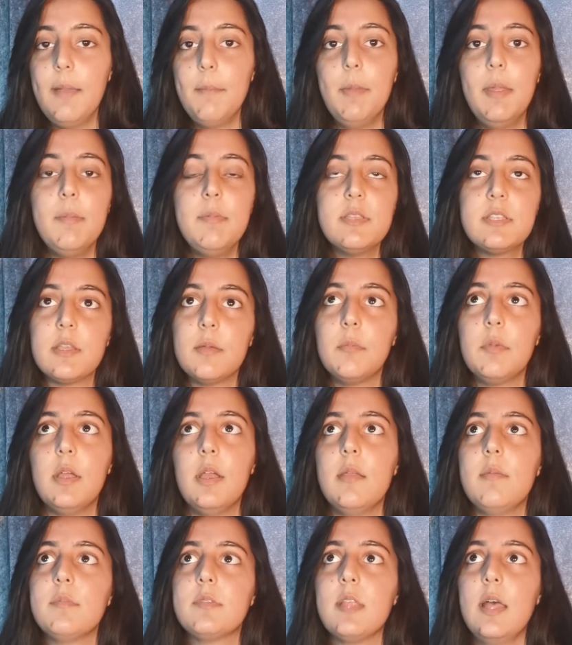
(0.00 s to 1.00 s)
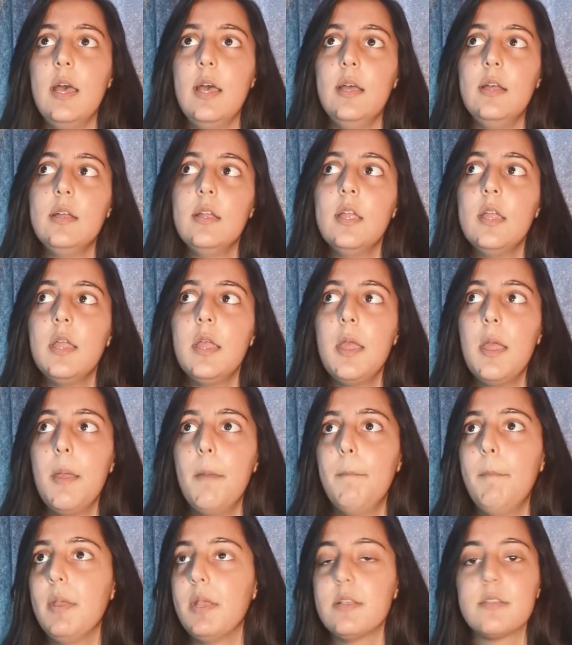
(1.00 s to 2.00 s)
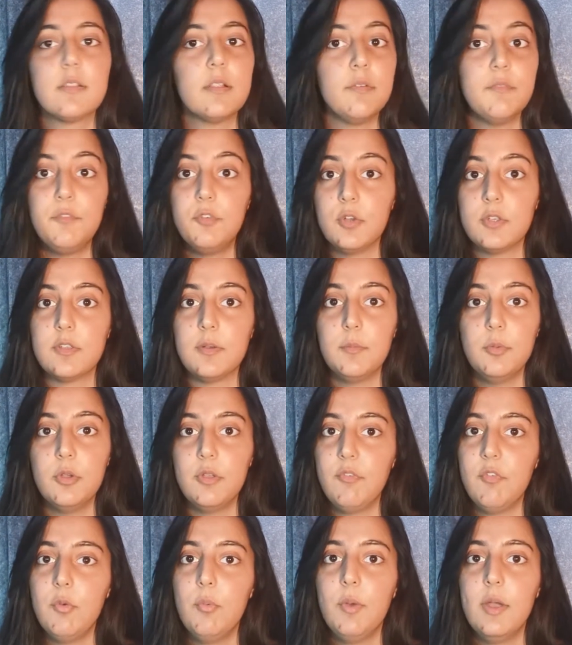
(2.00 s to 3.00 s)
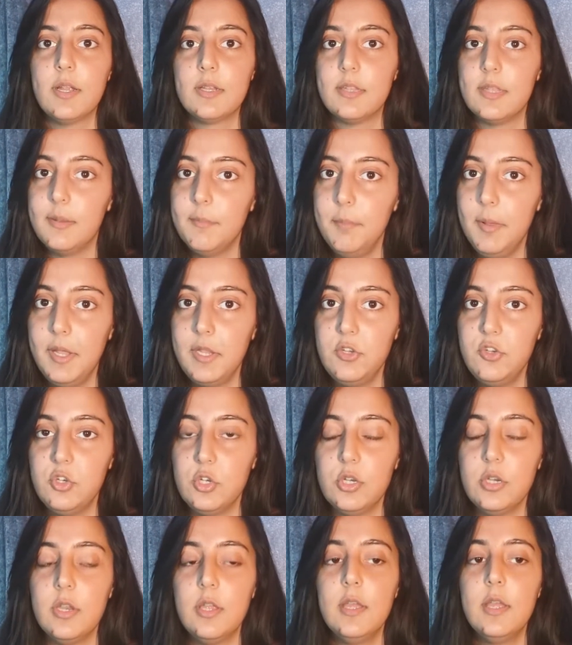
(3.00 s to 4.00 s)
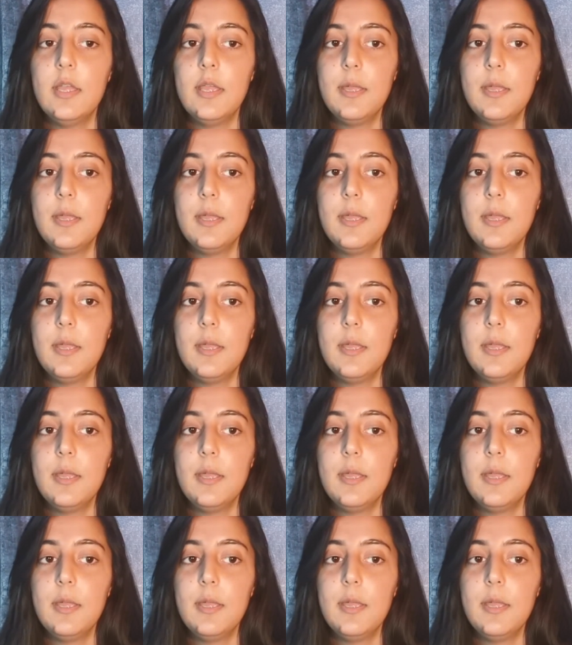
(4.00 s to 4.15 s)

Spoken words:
And maybe sometimes that, because for example, if you worked inpatient,